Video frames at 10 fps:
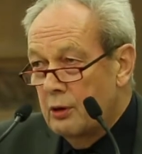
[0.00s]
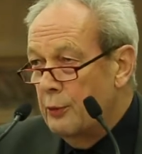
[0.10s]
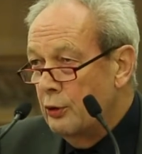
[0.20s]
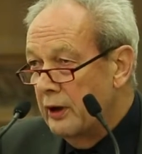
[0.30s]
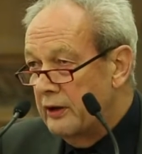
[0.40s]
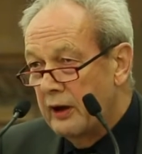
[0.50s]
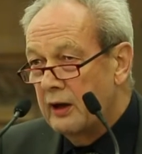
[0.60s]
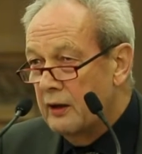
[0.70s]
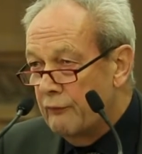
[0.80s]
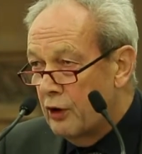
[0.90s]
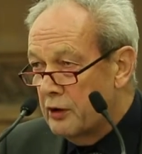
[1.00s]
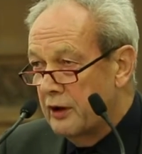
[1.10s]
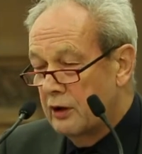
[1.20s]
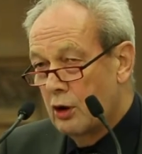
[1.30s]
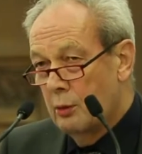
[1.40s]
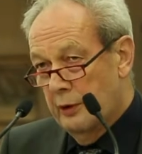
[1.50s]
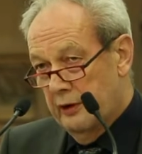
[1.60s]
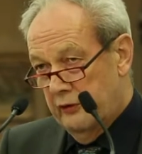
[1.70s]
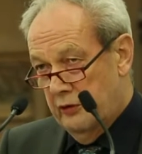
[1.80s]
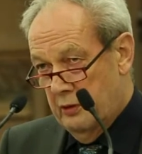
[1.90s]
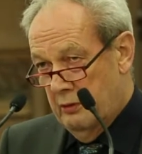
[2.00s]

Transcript: community in inverted commas.